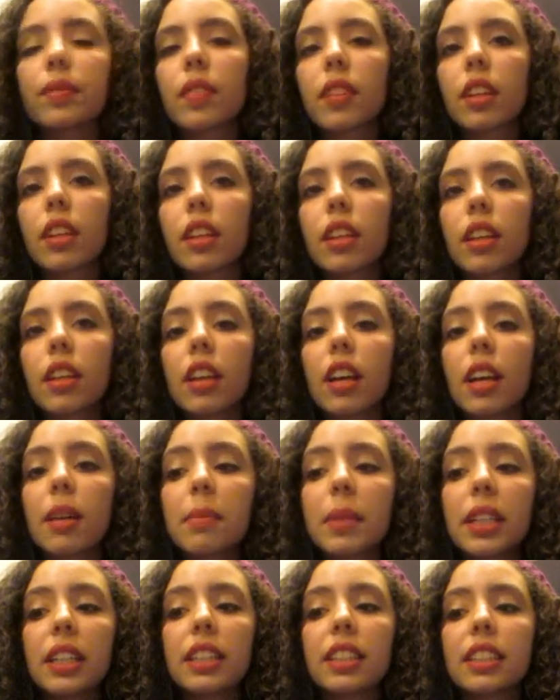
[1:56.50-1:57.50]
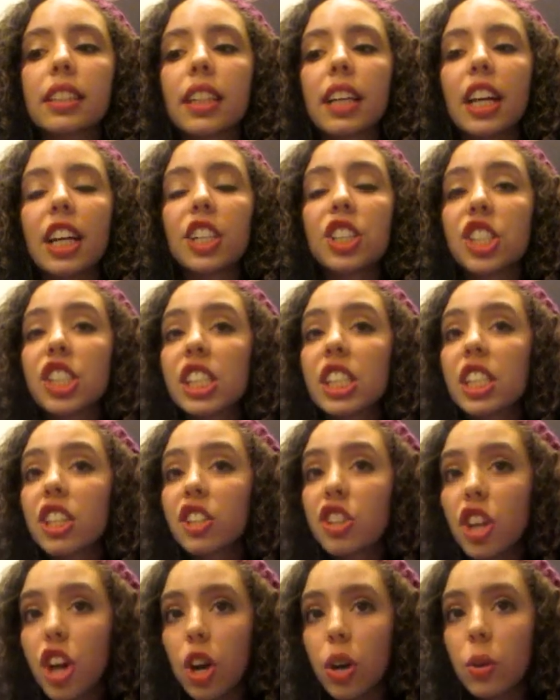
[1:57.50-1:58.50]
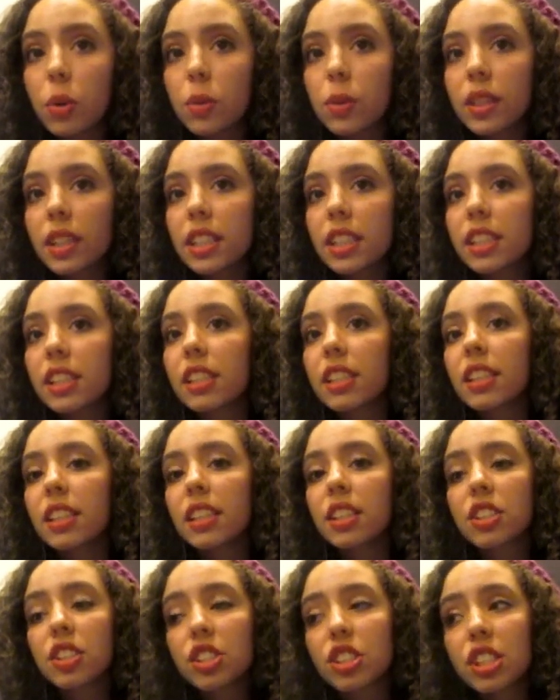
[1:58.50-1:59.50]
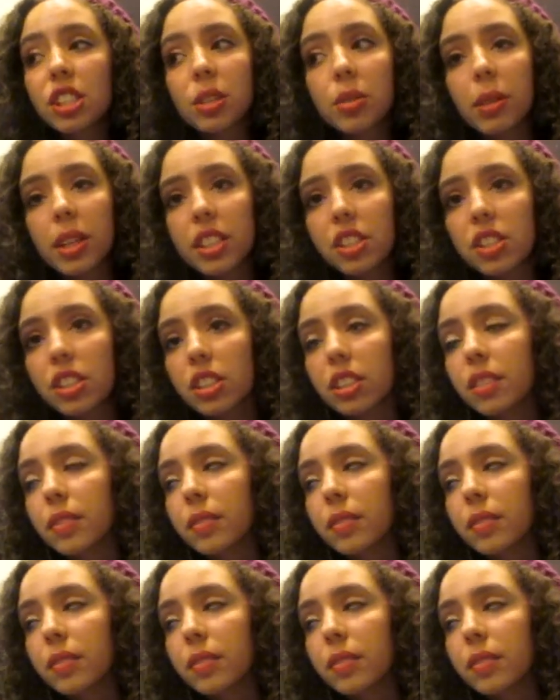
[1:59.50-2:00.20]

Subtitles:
I mean, I just need to know. It's just a question.